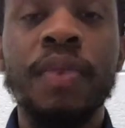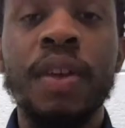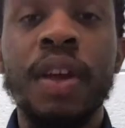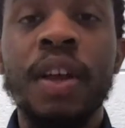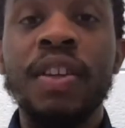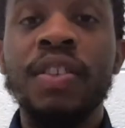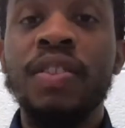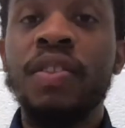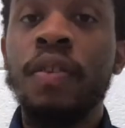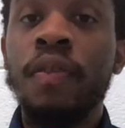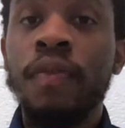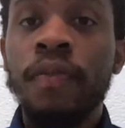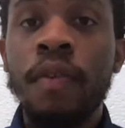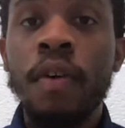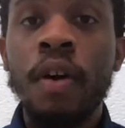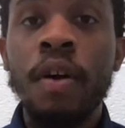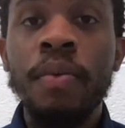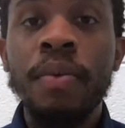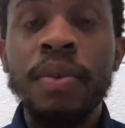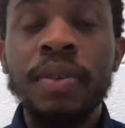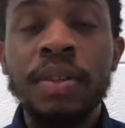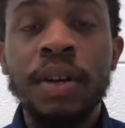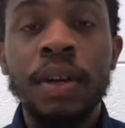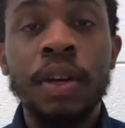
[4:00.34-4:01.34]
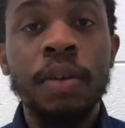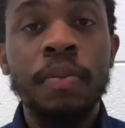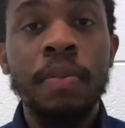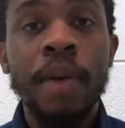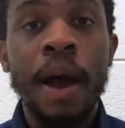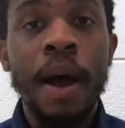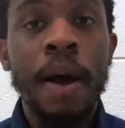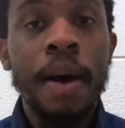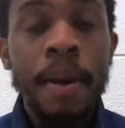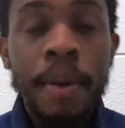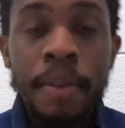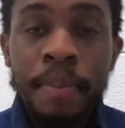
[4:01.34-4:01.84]
So far, we talked
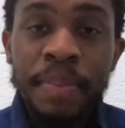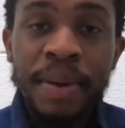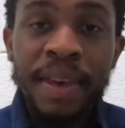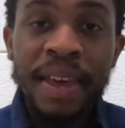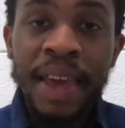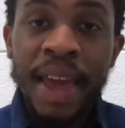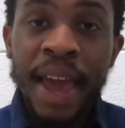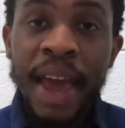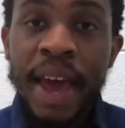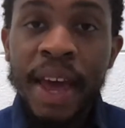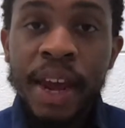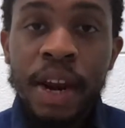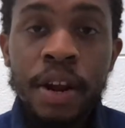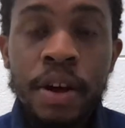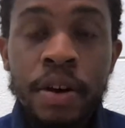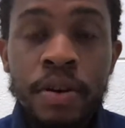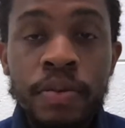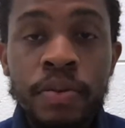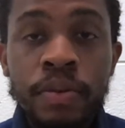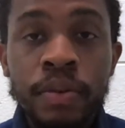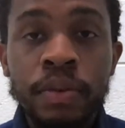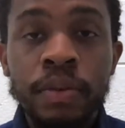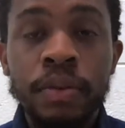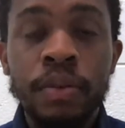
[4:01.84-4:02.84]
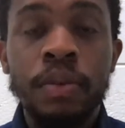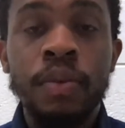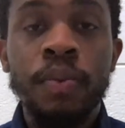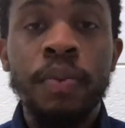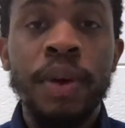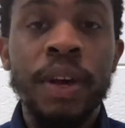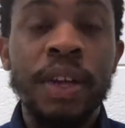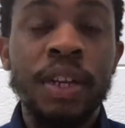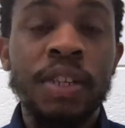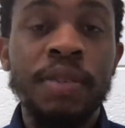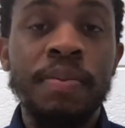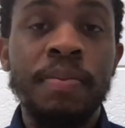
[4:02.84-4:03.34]
about piano,
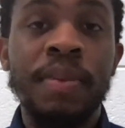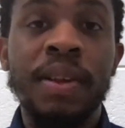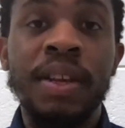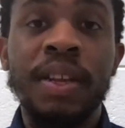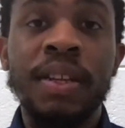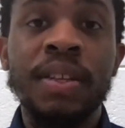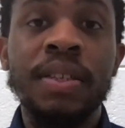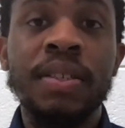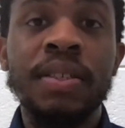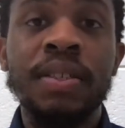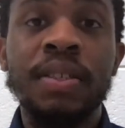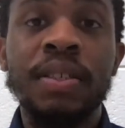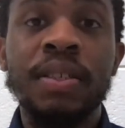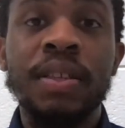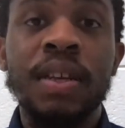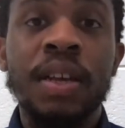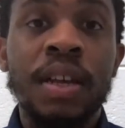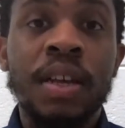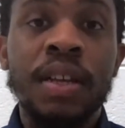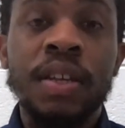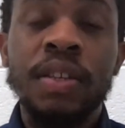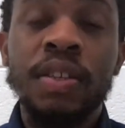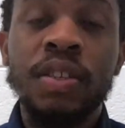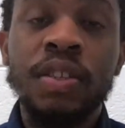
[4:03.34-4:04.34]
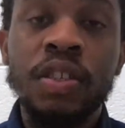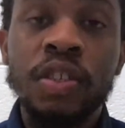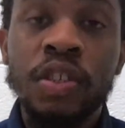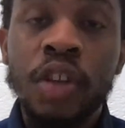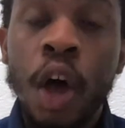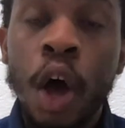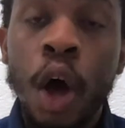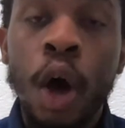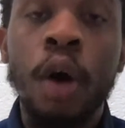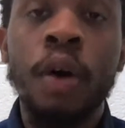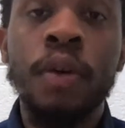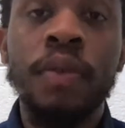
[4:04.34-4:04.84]
which means
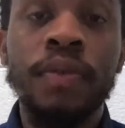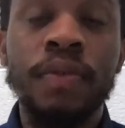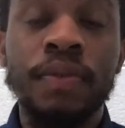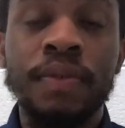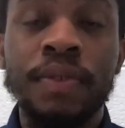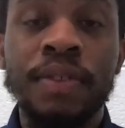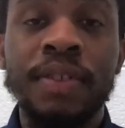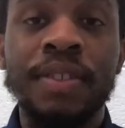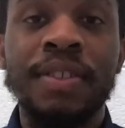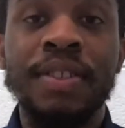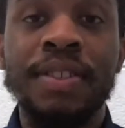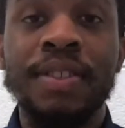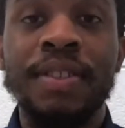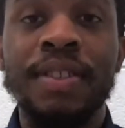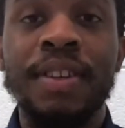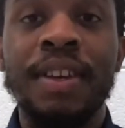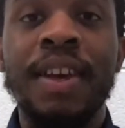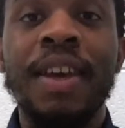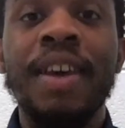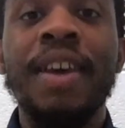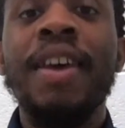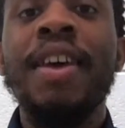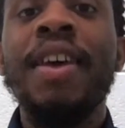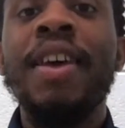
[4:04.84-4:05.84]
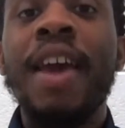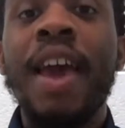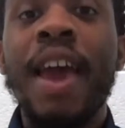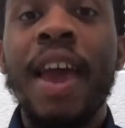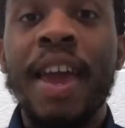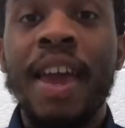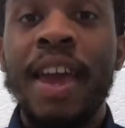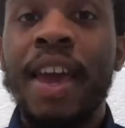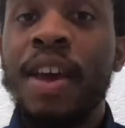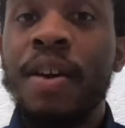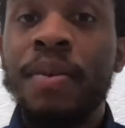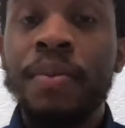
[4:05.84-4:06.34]
soft.
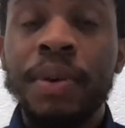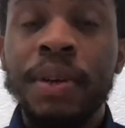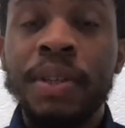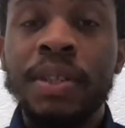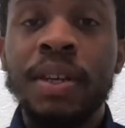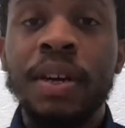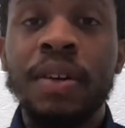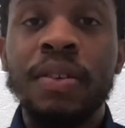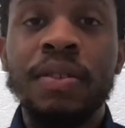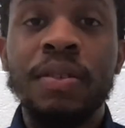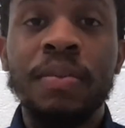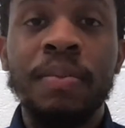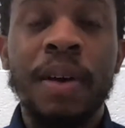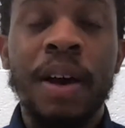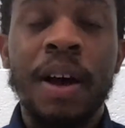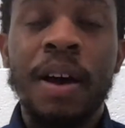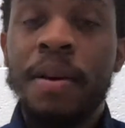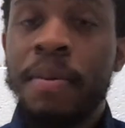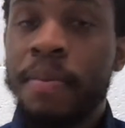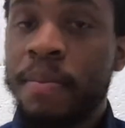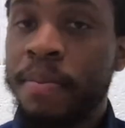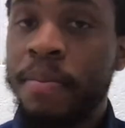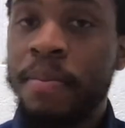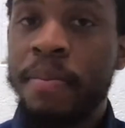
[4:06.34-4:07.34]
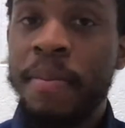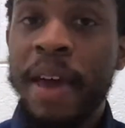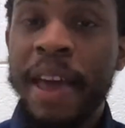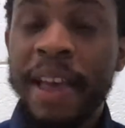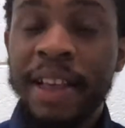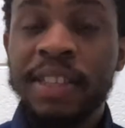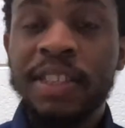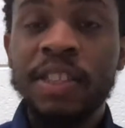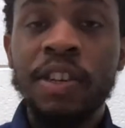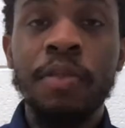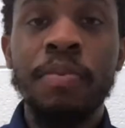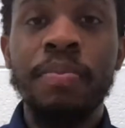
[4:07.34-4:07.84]
And we talked about
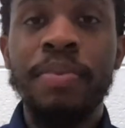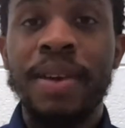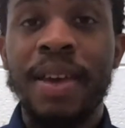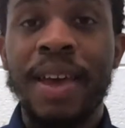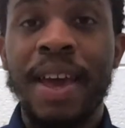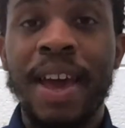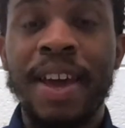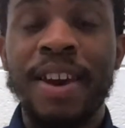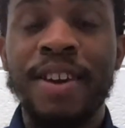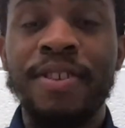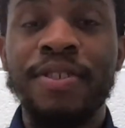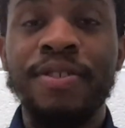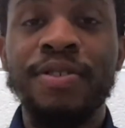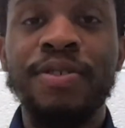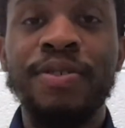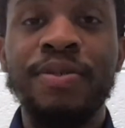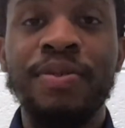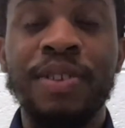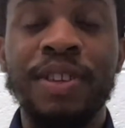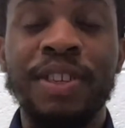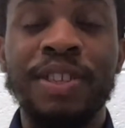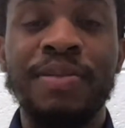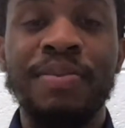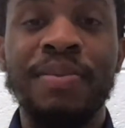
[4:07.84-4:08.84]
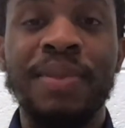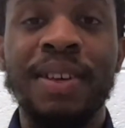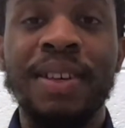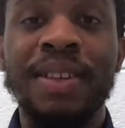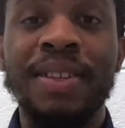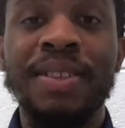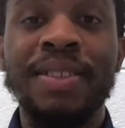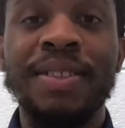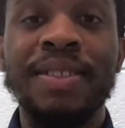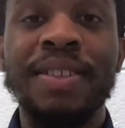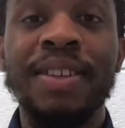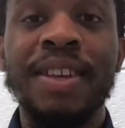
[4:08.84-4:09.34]
mezzo piano, which
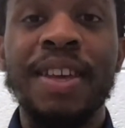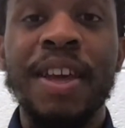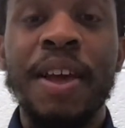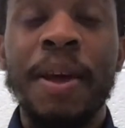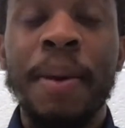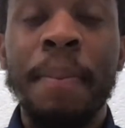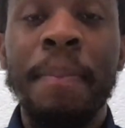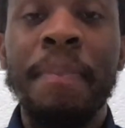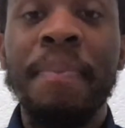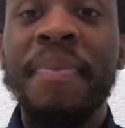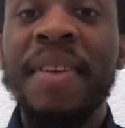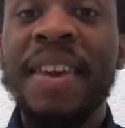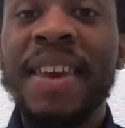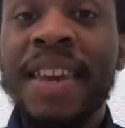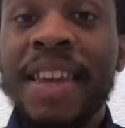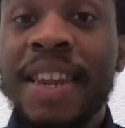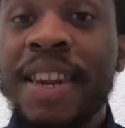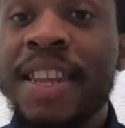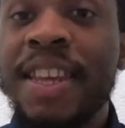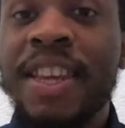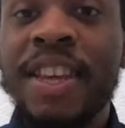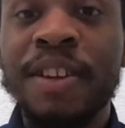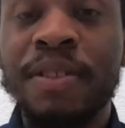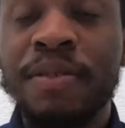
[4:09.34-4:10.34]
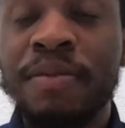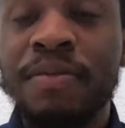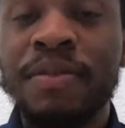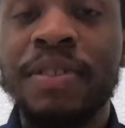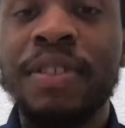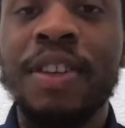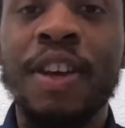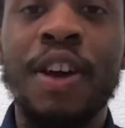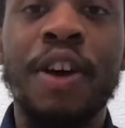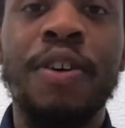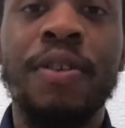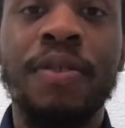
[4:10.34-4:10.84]
means medium
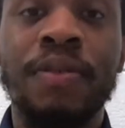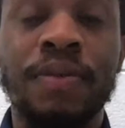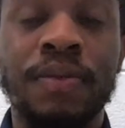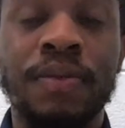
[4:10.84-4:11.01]
soft.